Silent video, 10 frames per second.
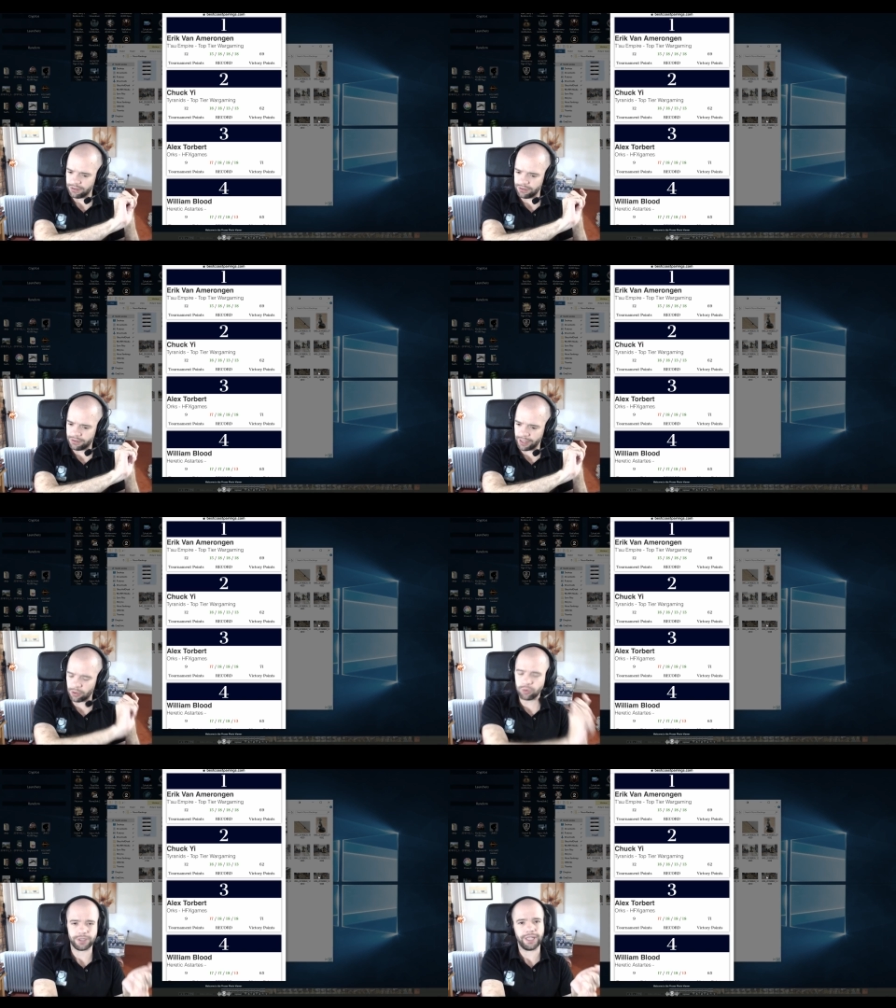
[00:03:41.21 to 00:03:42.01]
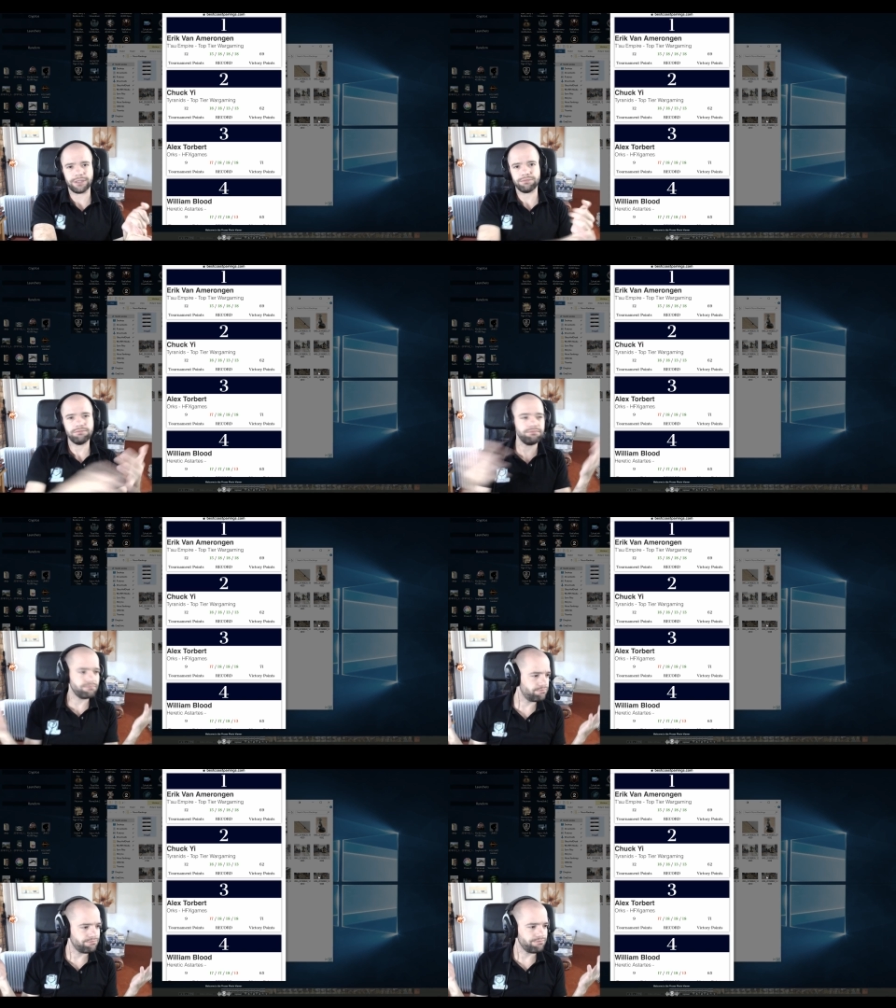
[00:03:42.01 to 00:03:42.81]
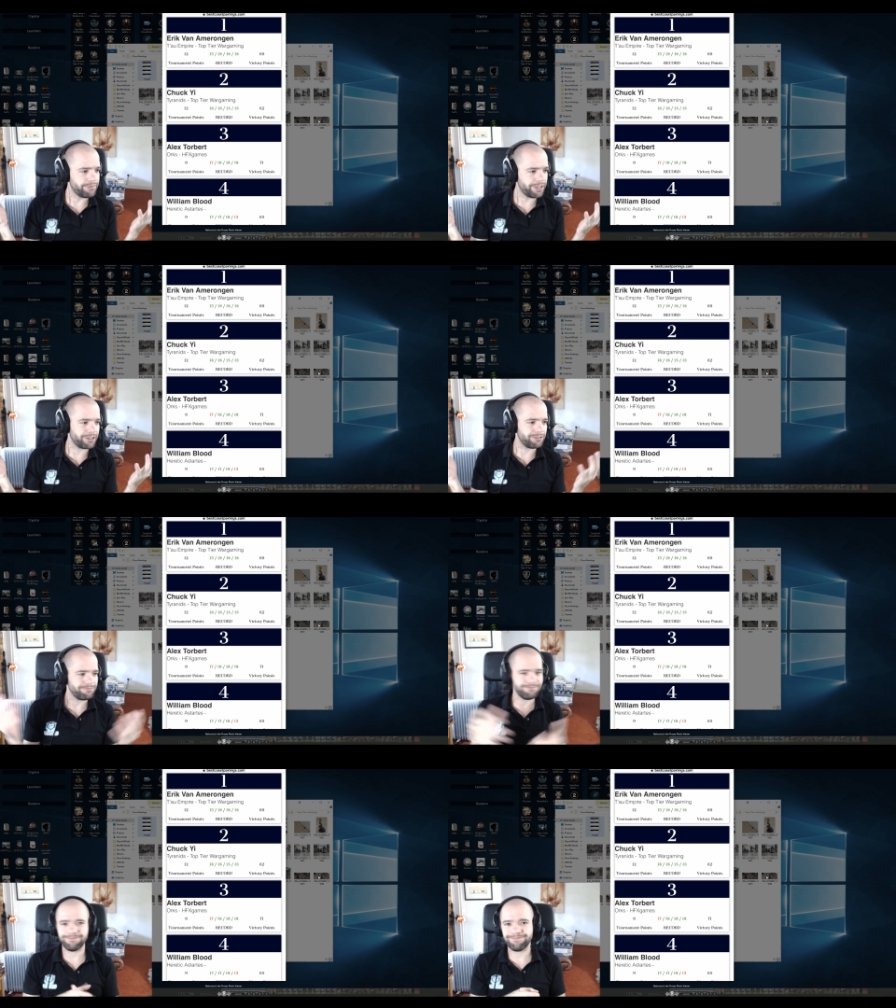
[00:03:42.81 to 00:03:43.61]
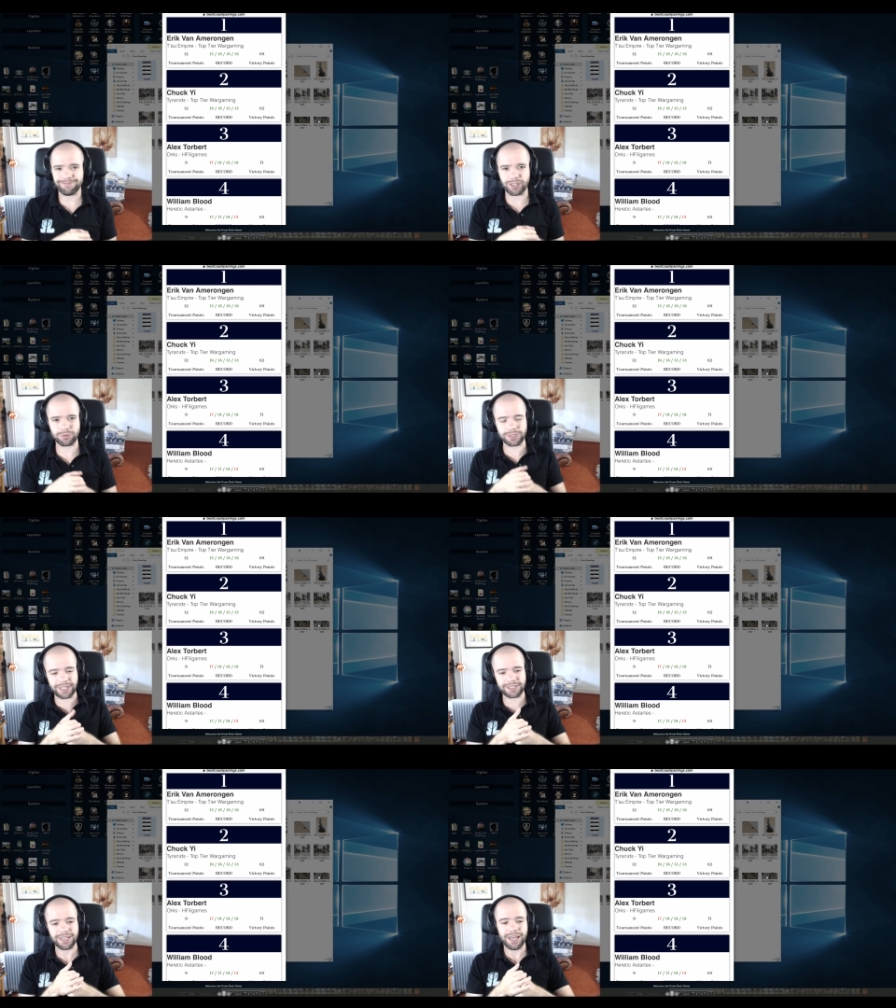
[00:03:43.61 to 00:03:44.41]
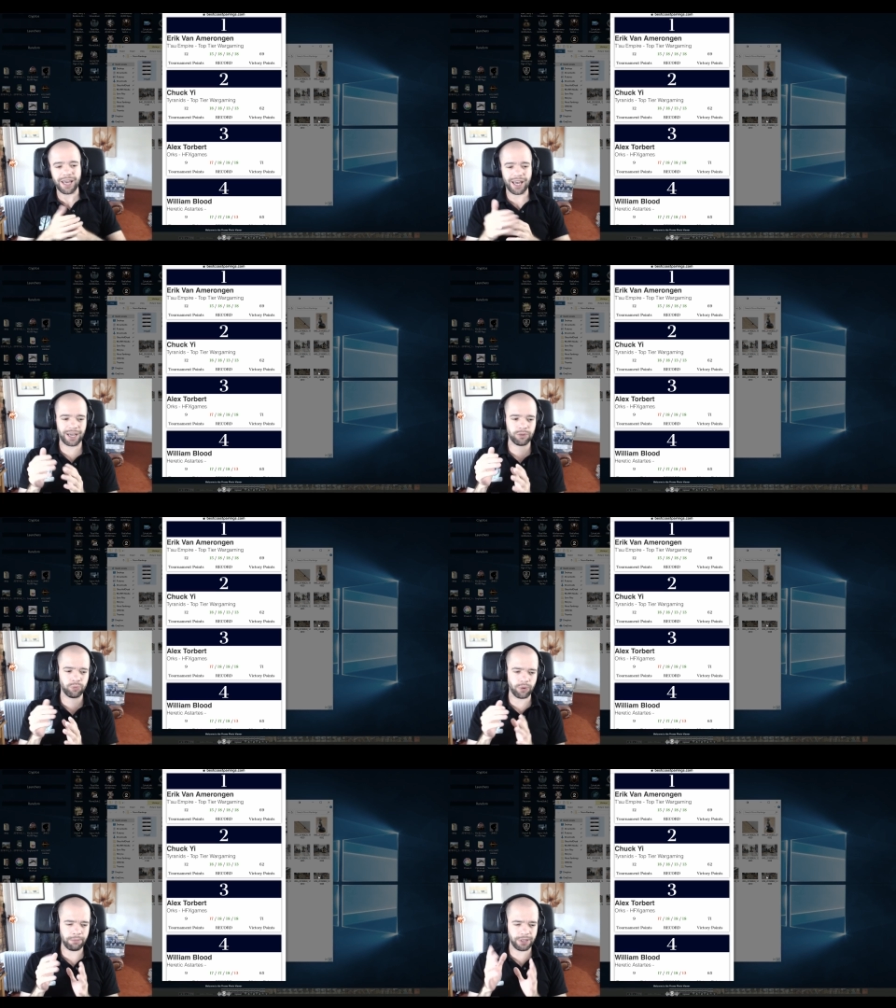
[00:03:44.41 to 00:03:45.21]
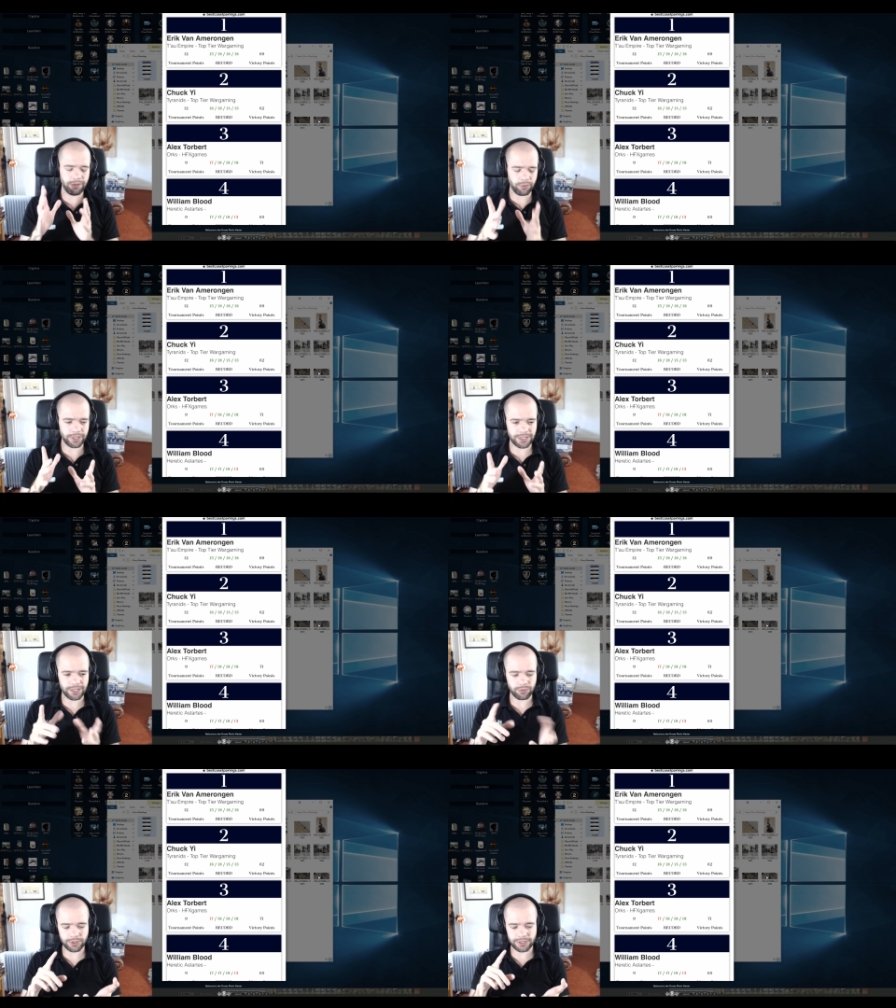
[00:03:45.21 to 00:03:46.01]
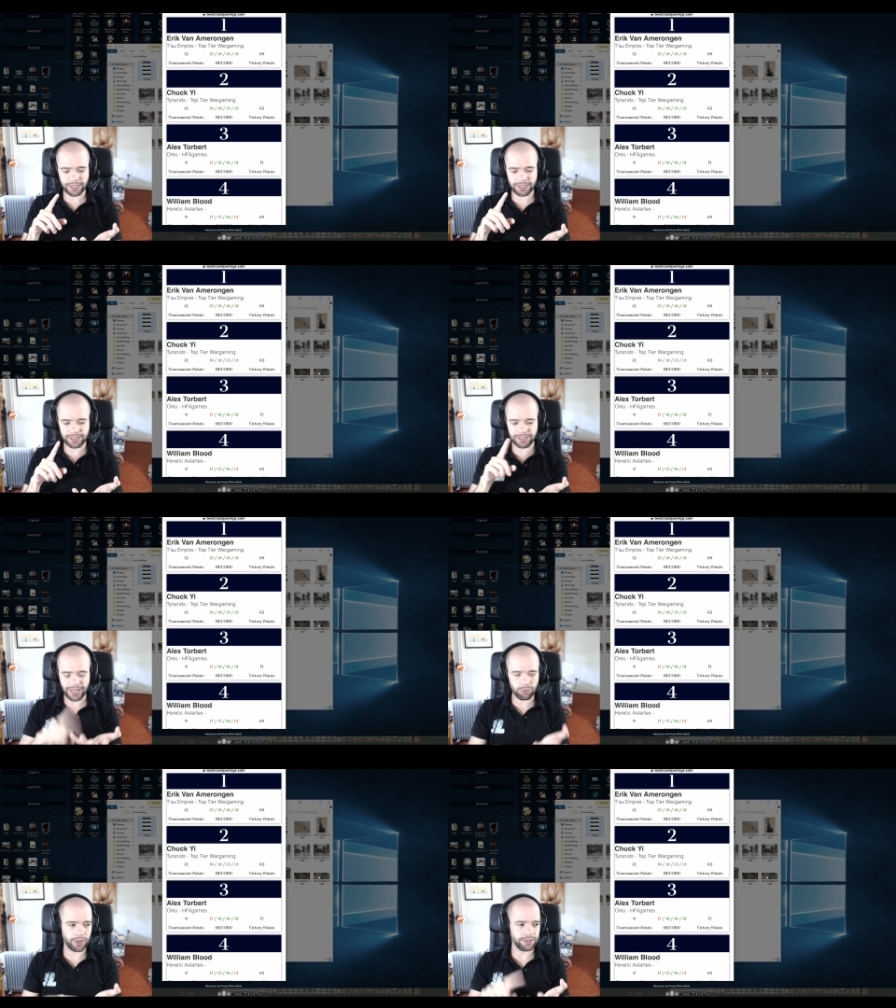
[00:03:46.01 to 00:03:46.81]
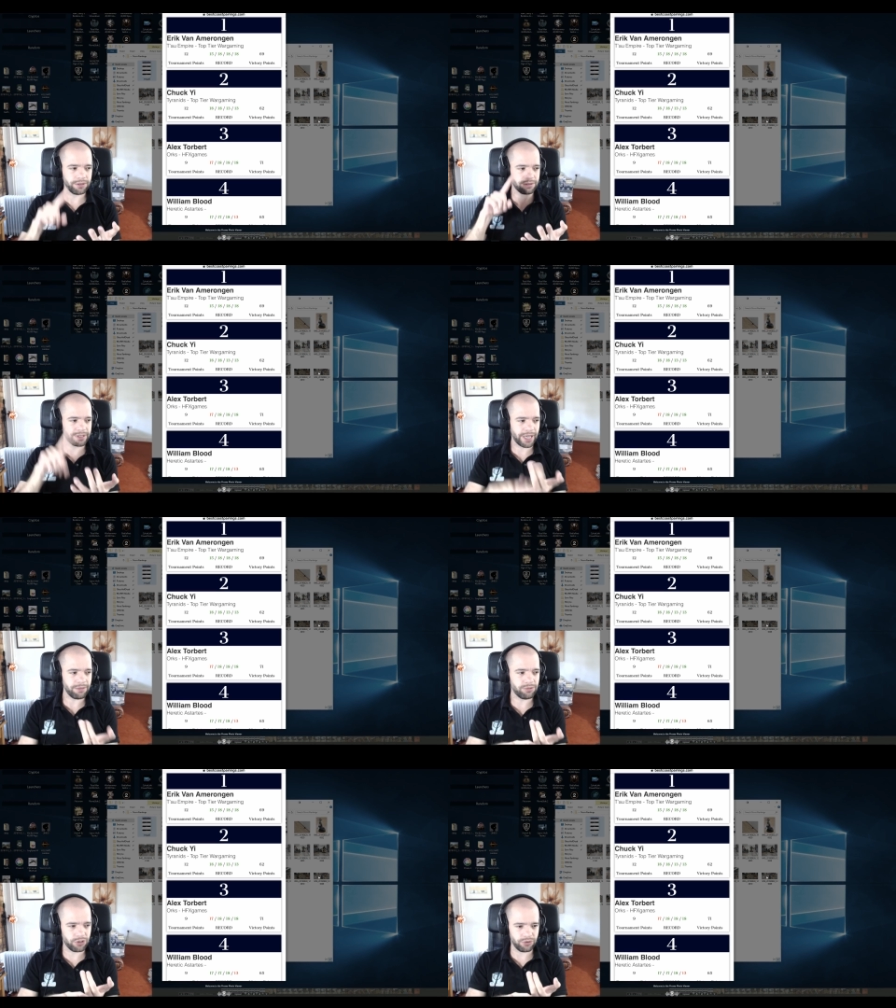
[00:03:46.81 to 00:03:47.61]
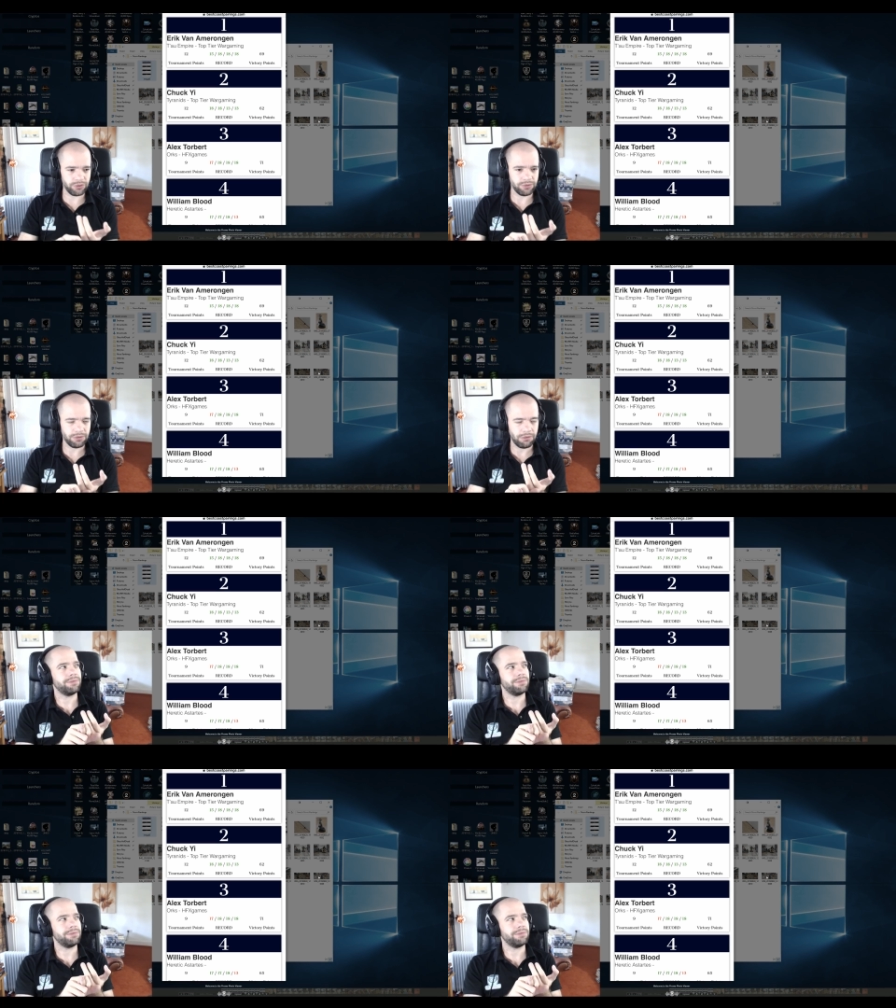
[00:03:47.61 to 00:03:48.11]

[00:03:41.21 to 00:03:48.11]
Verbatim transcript: they alternate. There you go, they alternate, and I believe what they did was they did game one, game two,